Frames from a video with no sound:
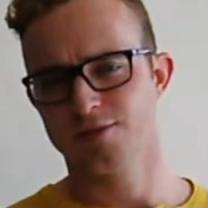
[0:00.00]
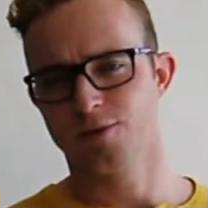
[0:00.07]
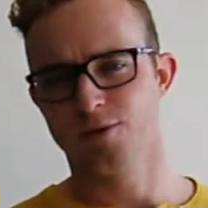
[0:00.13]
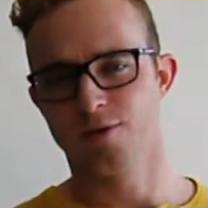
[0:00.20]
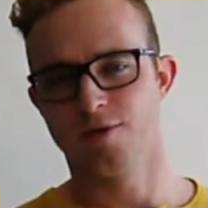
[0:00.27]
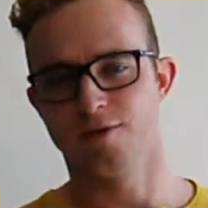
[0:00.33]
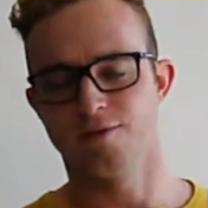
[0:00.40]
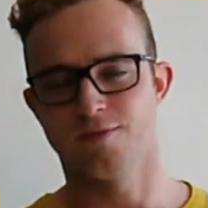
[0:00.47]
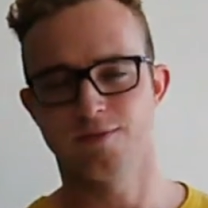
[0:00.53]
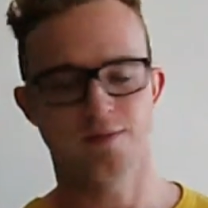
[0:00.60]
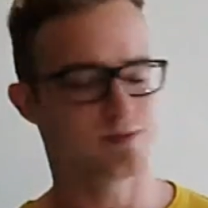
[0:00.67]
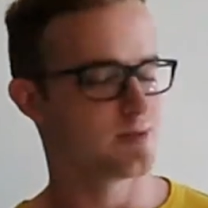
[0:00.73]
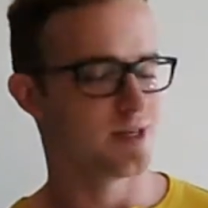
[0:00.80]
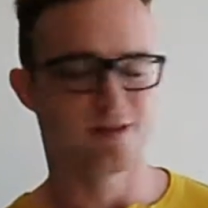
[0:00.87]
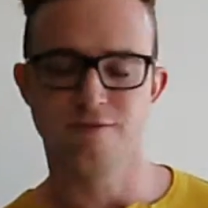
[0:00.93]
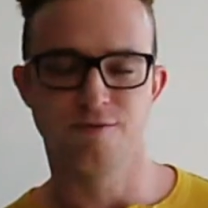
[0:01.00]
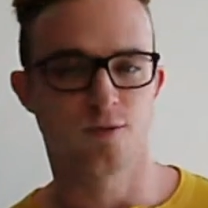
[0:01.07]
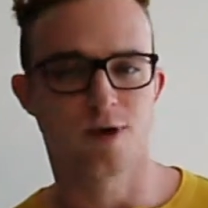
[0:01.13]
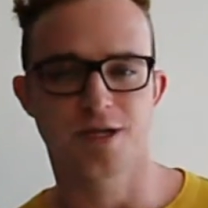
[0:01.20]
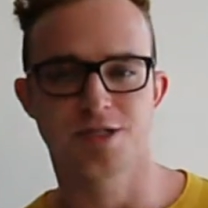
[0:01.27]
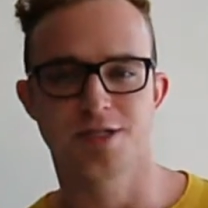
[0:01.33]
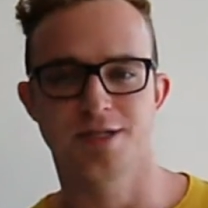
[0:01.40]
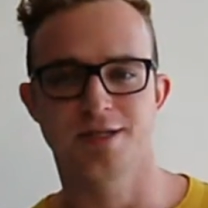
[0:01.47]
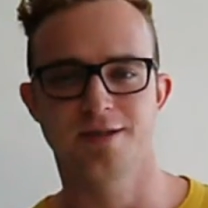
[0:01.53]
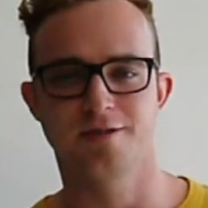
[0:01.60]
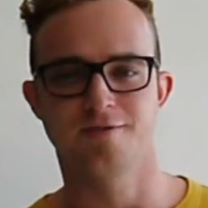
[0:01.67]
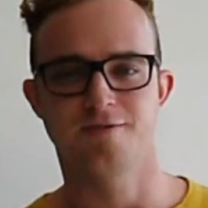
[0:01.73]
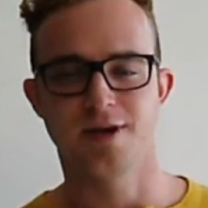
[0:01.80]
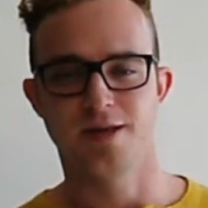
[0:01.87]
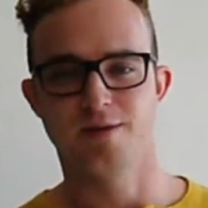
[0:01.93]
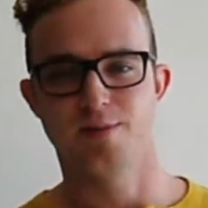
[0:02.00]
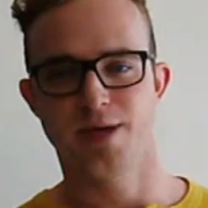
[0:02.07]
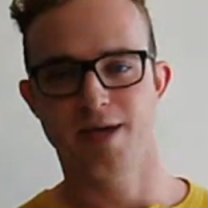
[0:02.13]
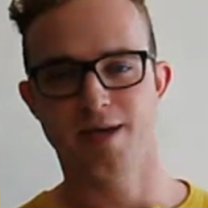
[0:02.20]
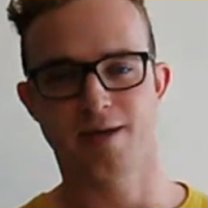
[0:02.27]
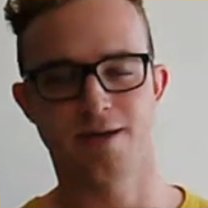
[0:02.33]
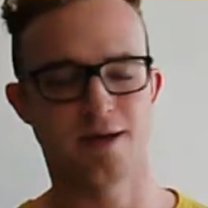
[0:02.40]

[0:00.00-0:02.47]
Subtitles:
Or thank you for watching Find the Pen.